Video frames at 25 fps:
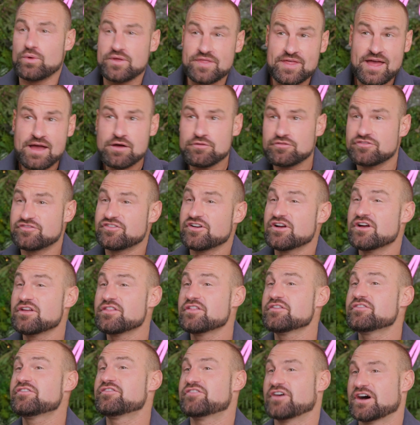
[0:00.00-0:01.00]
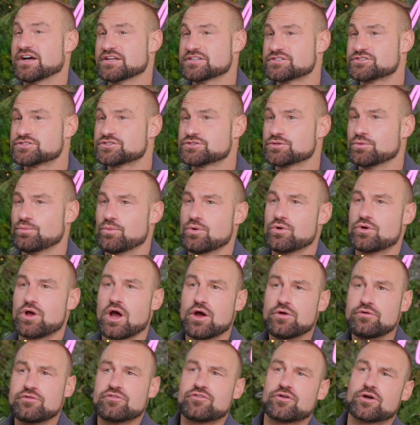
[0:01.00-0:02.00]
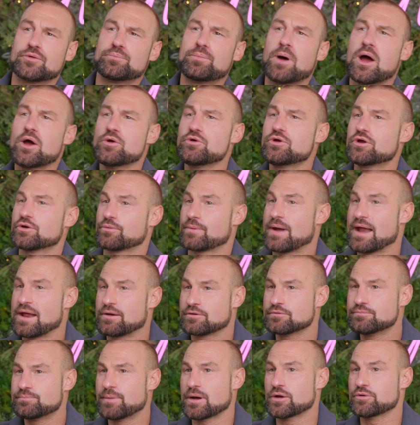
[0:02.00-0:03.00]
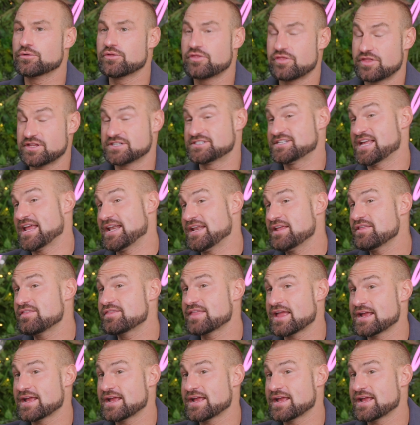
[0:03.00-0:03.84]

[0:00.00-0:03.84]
Without further fuss, we'll go for a poke around both the Zenith